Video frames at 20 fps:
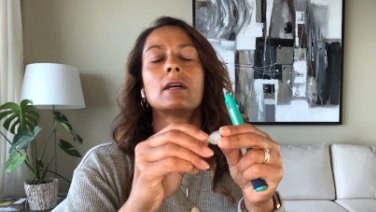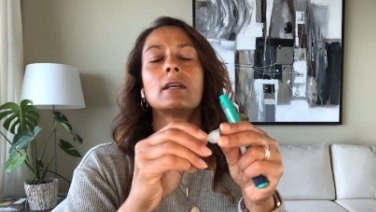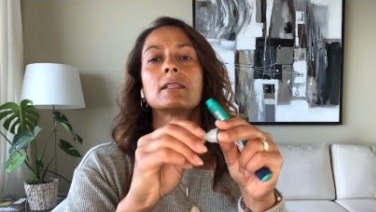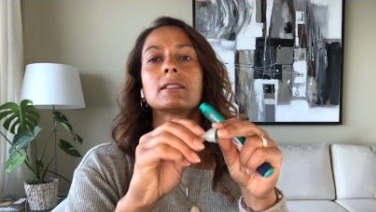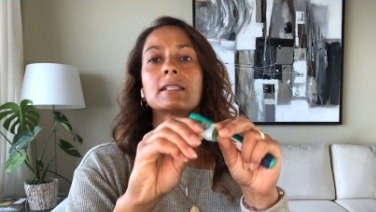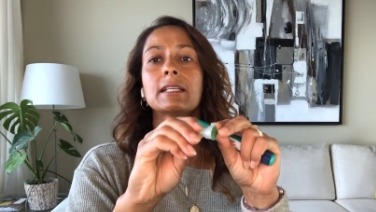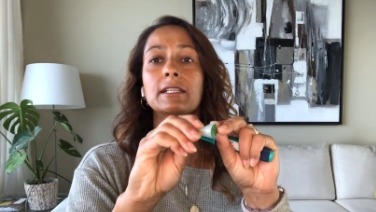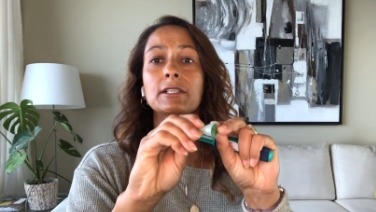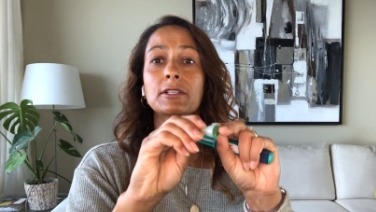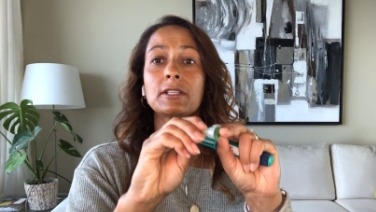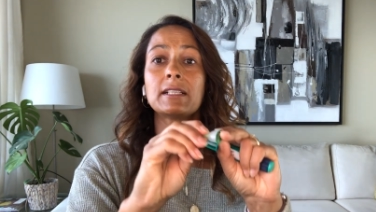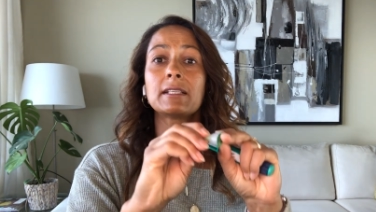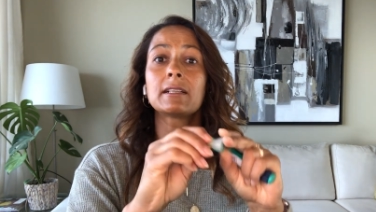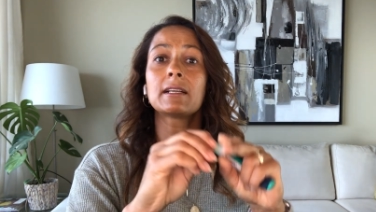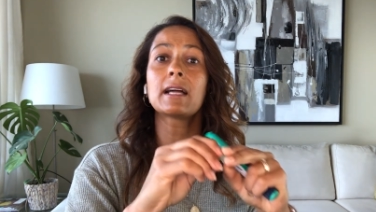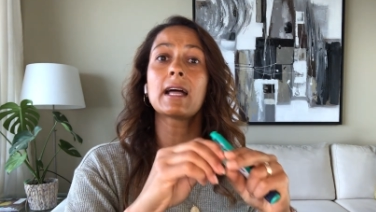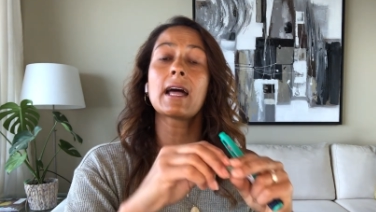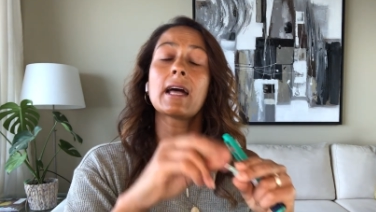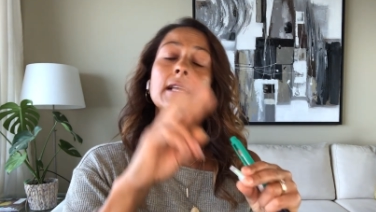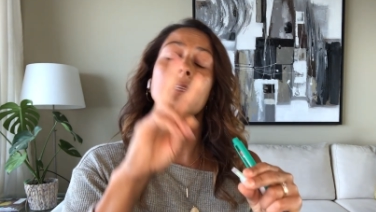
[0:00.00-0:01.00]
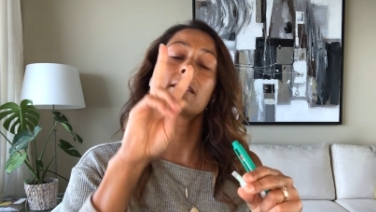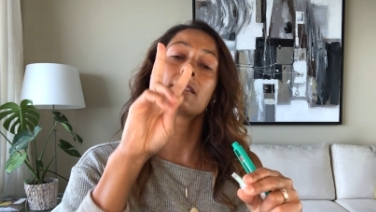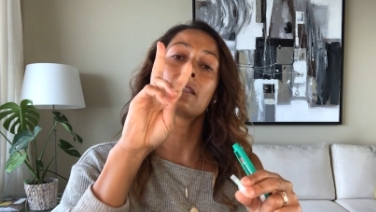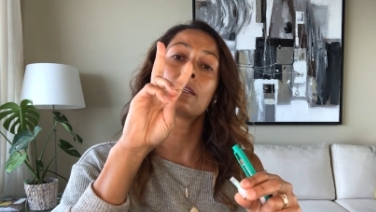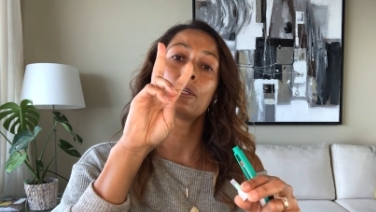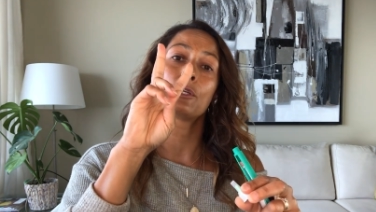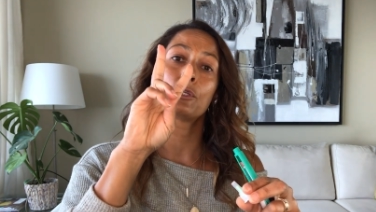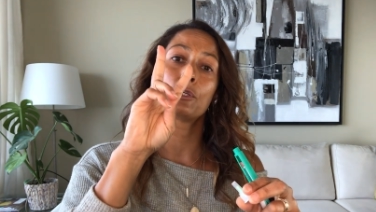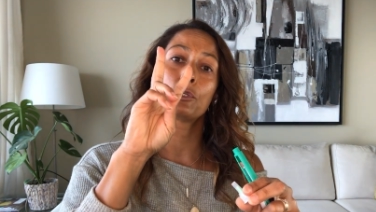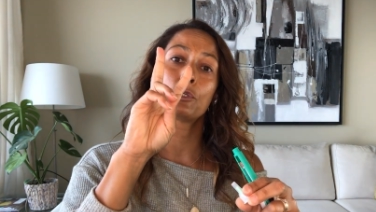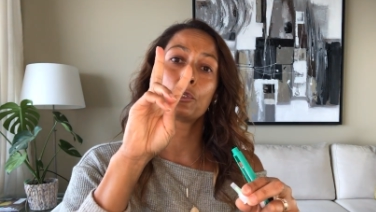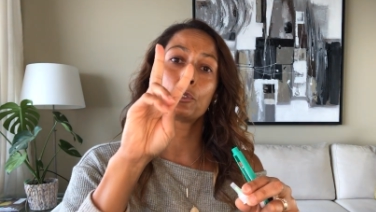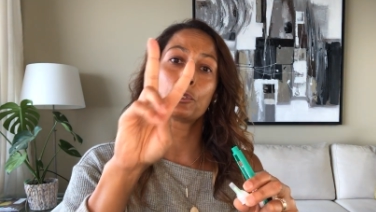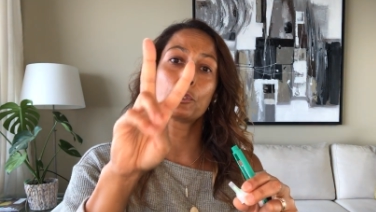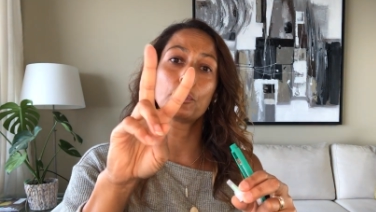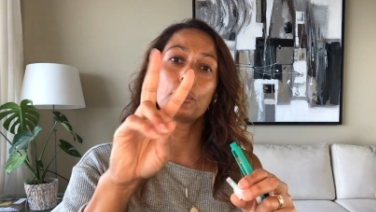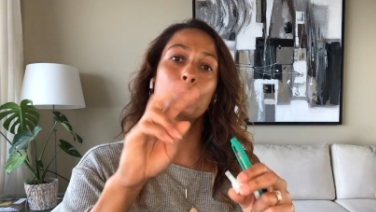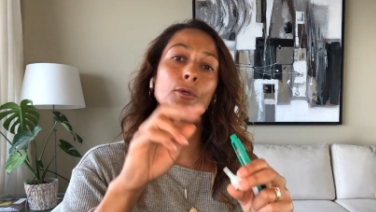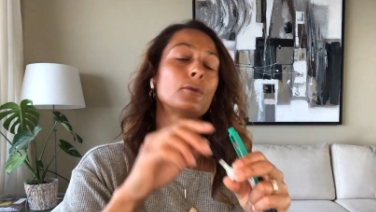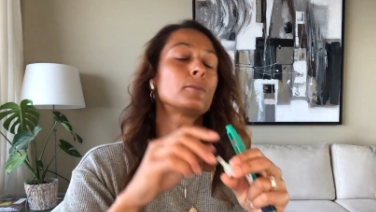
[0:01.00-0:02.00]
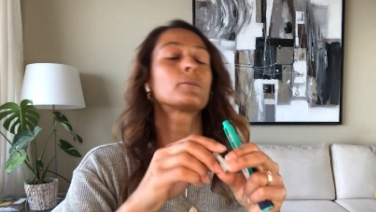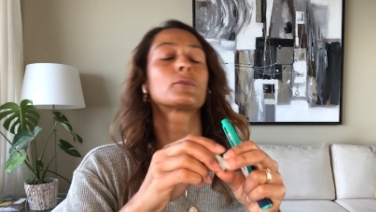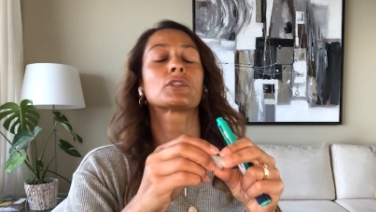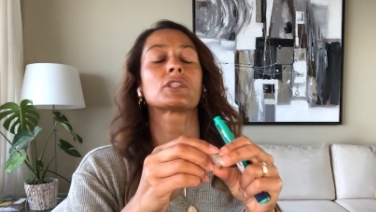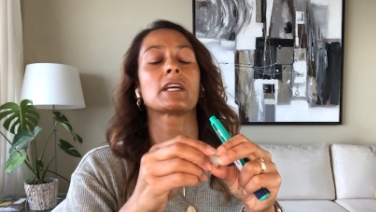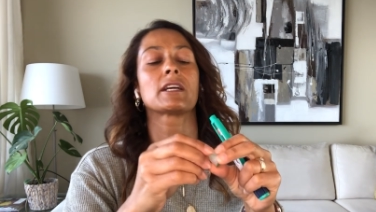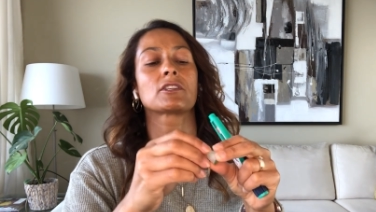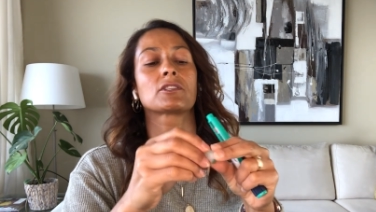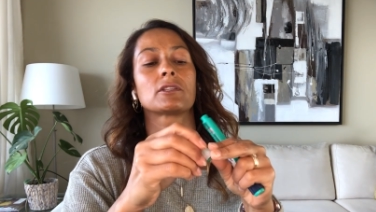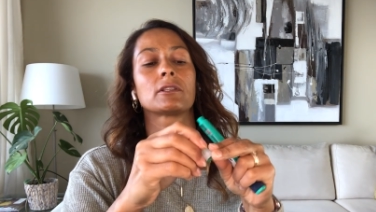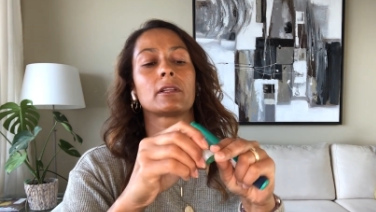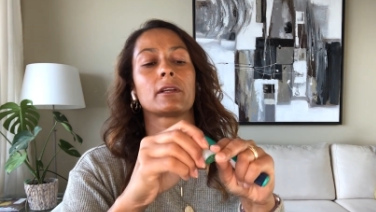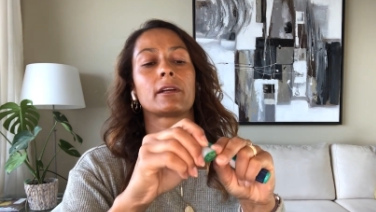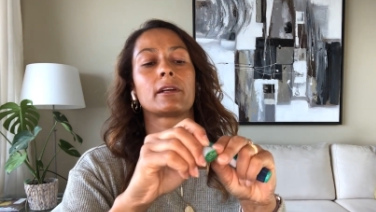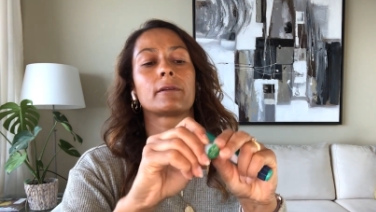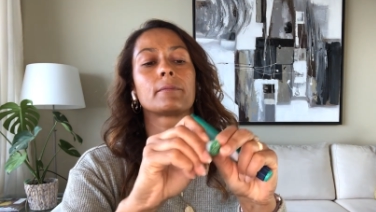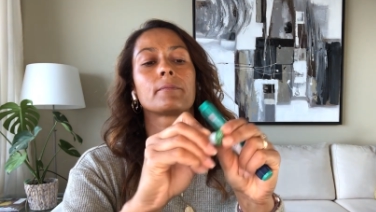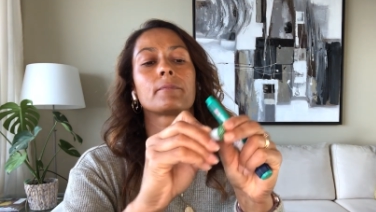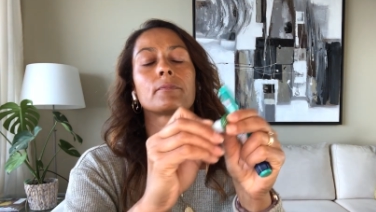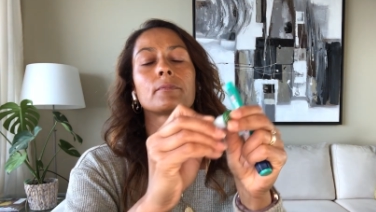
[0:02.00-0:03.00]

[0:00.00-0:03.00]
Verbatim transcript: Standard needle has two protection layer.